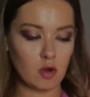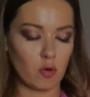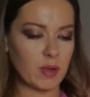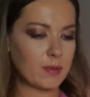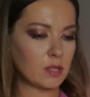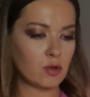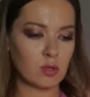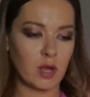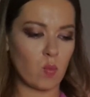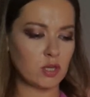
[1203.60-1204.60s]
Or maybe
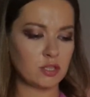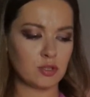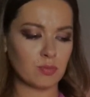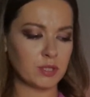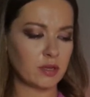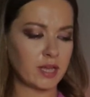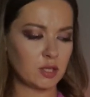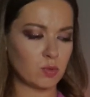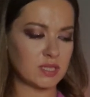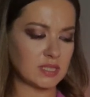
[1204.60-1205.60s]
you're like wanted to
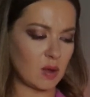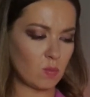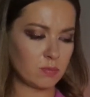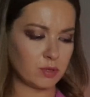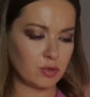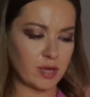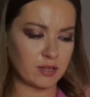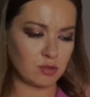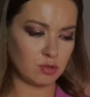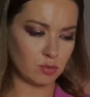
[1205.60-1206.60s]
relocate with someone, but you
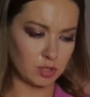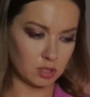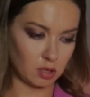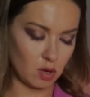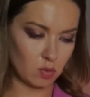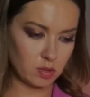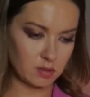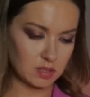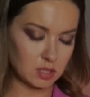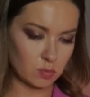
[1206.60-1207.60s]
had to do it
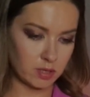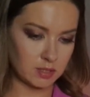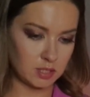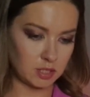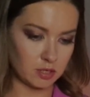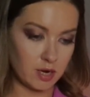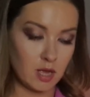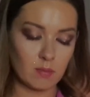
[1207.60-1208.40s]
alone. This is what I see here.